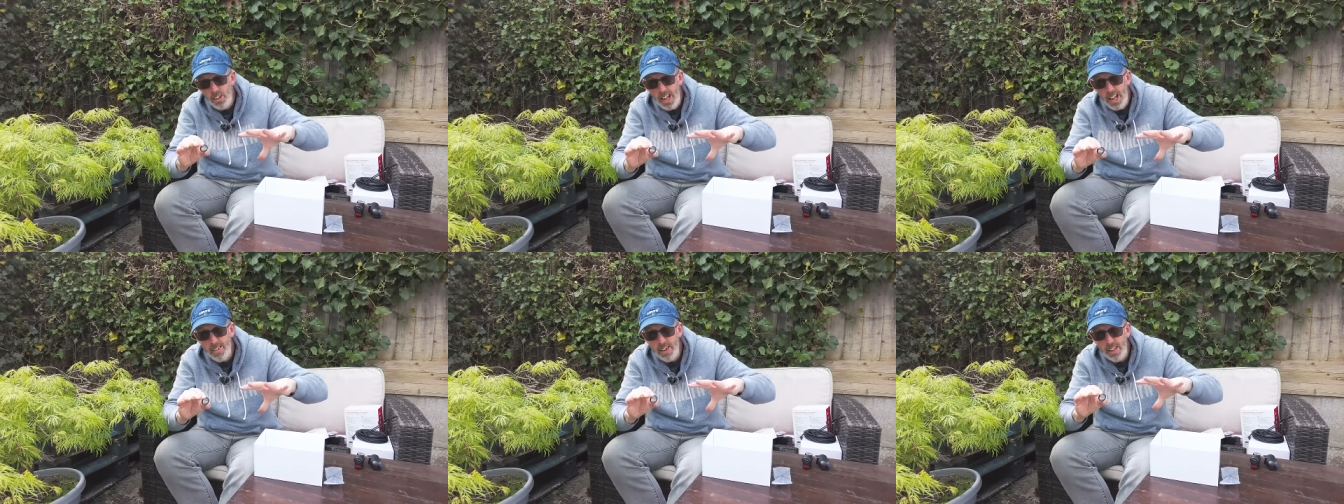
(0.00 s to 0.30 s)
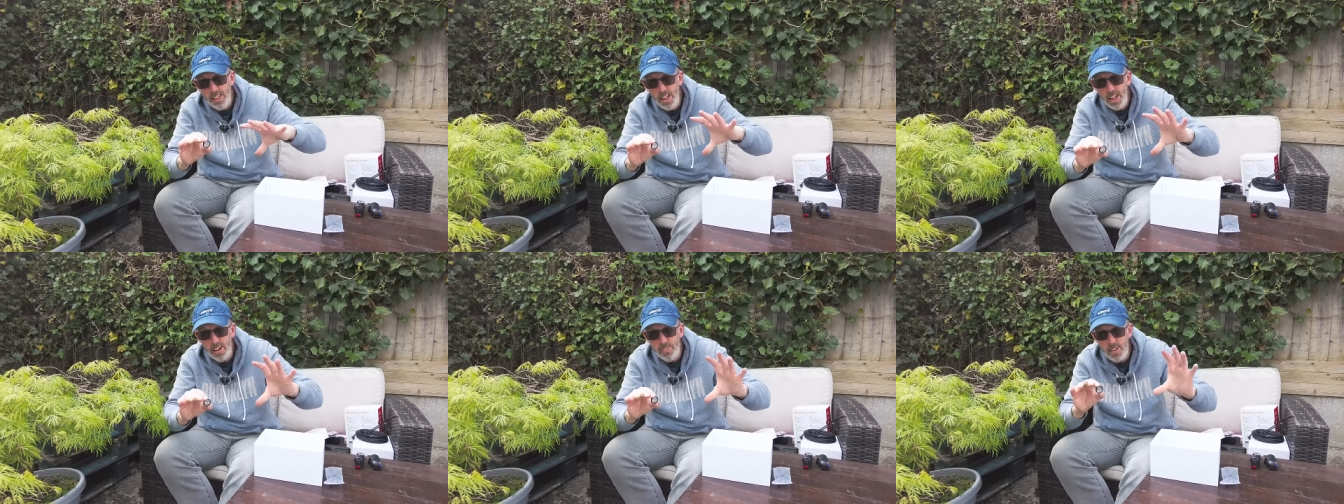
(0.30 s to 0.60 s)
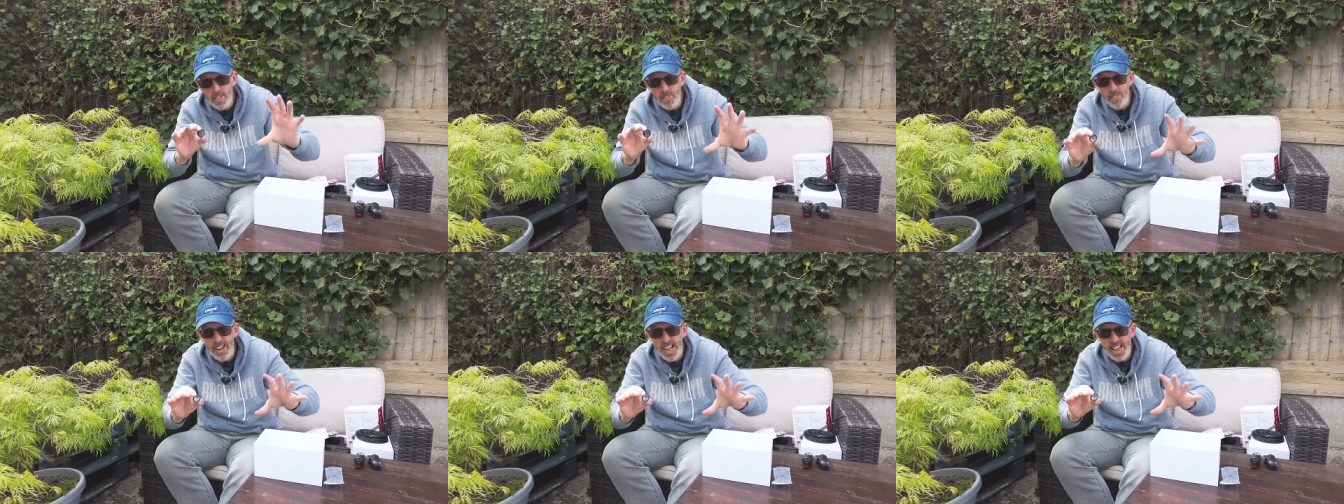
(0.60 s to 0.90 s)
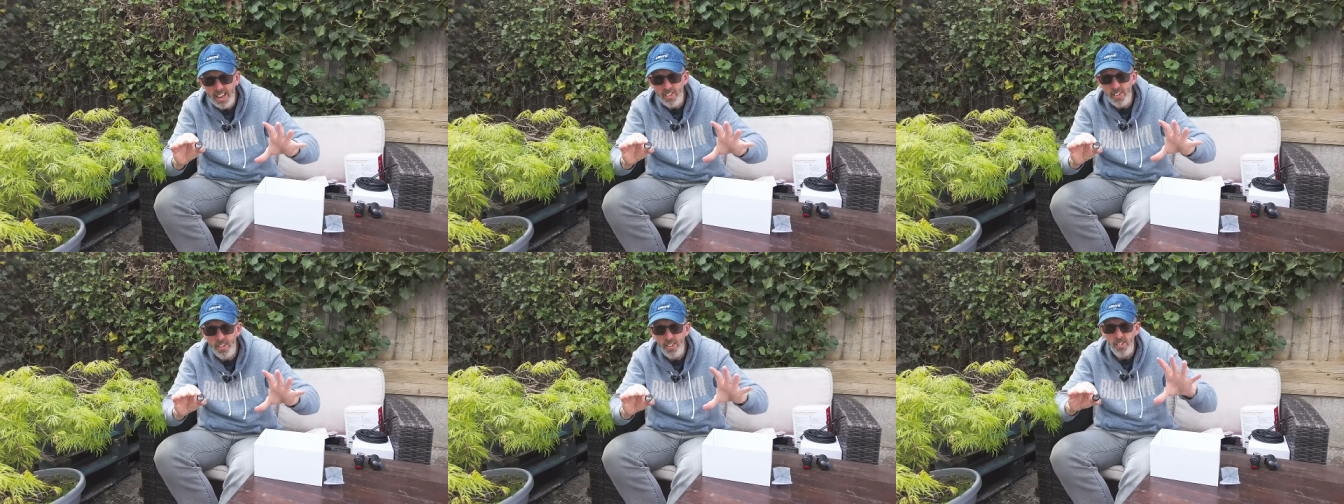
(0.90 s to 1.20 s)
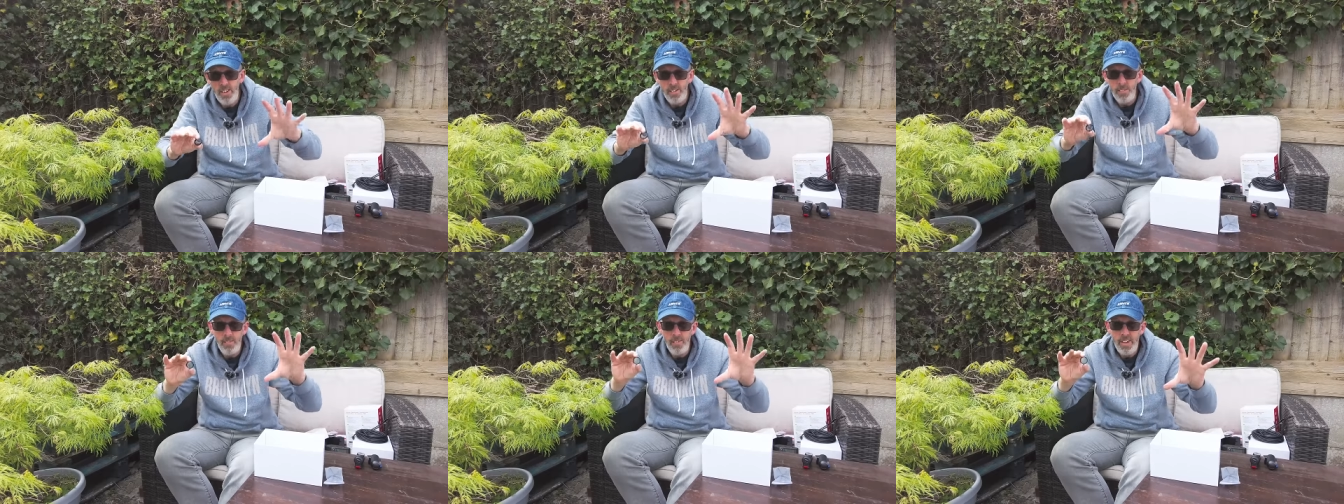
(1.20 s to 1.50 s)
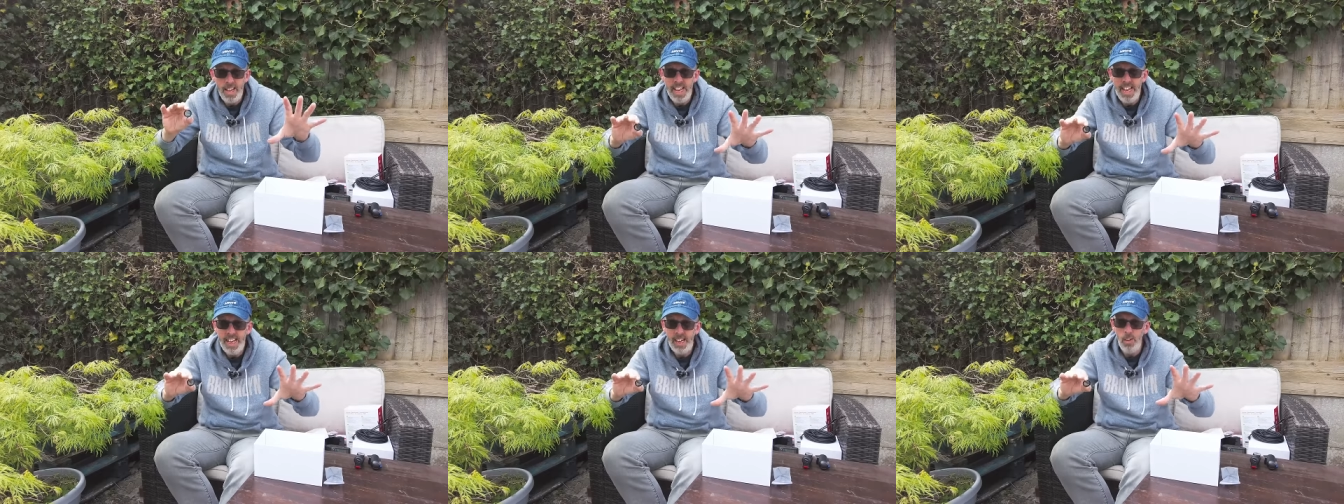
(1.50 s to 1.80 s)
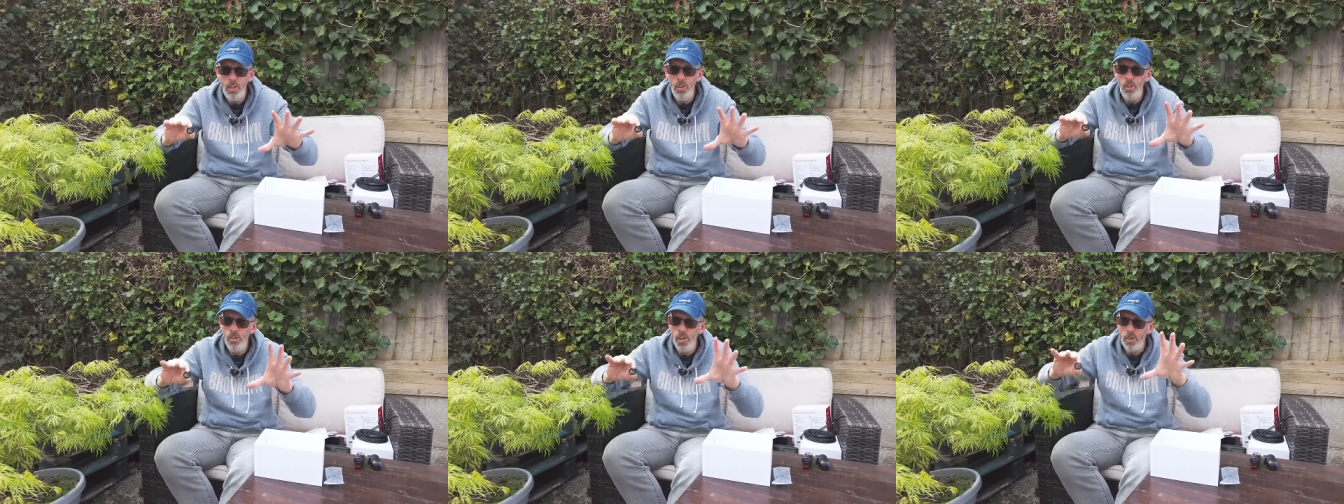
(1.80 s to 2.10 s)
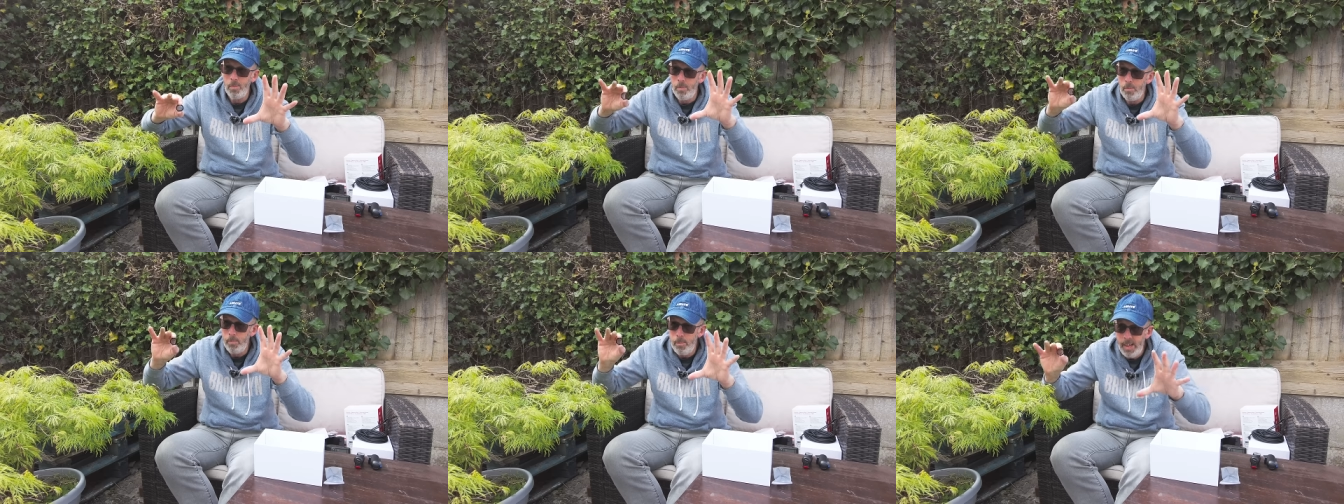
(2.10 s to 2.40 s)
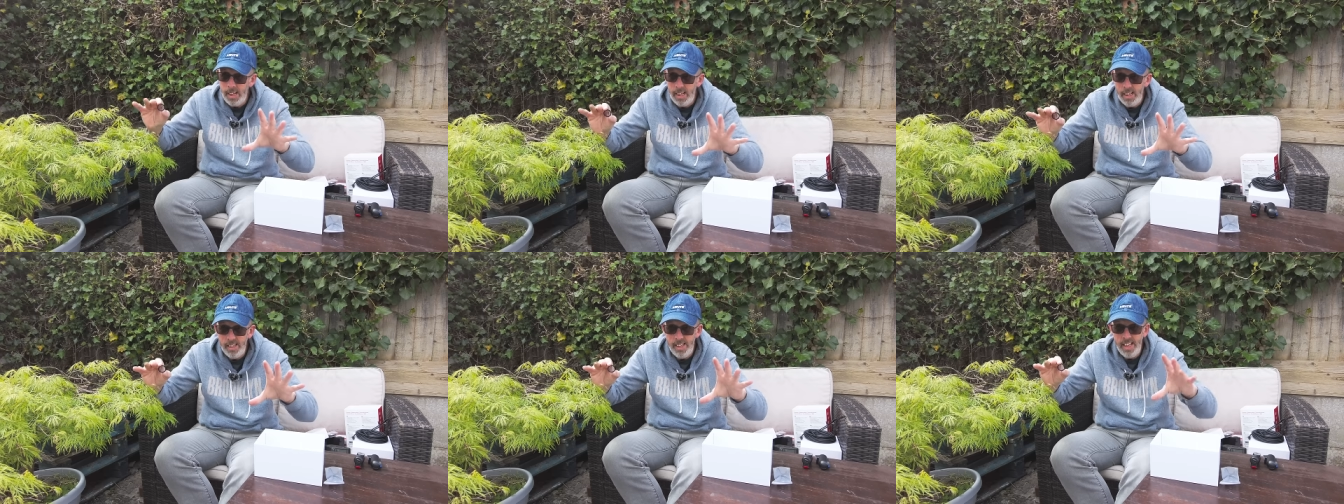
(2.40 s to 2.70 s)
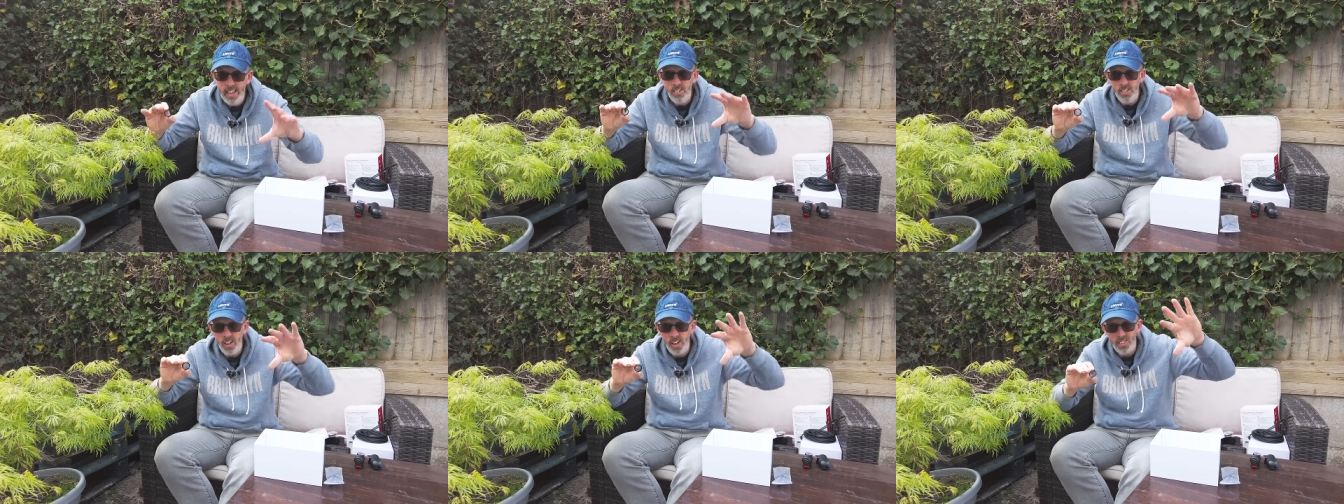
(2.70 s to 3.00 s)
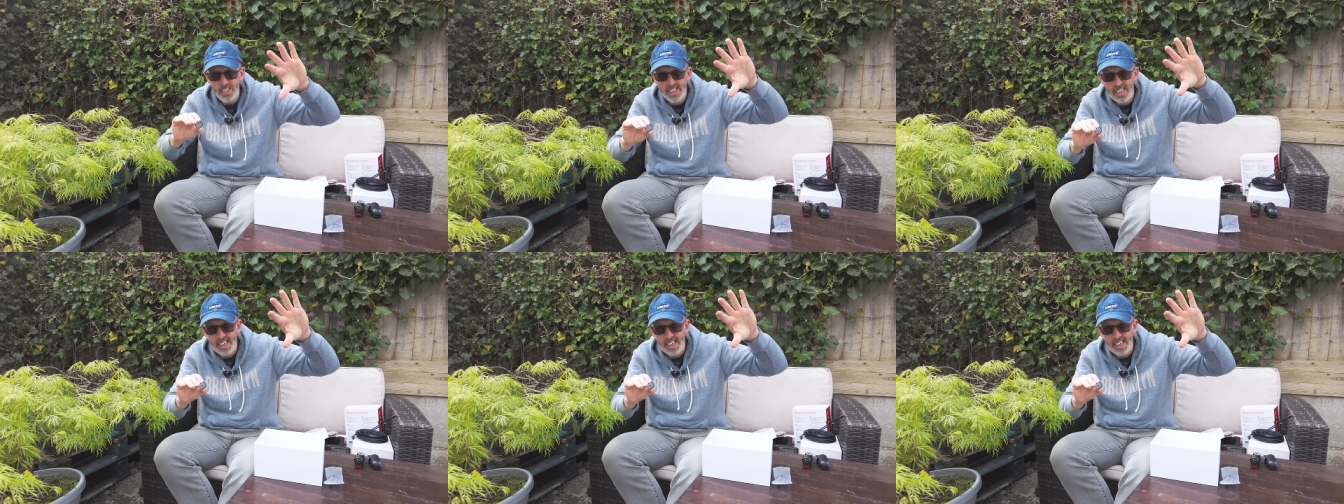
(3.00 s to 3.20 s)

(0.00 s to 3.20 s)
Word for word: out a lot of reflections on vehicles, on buildings, on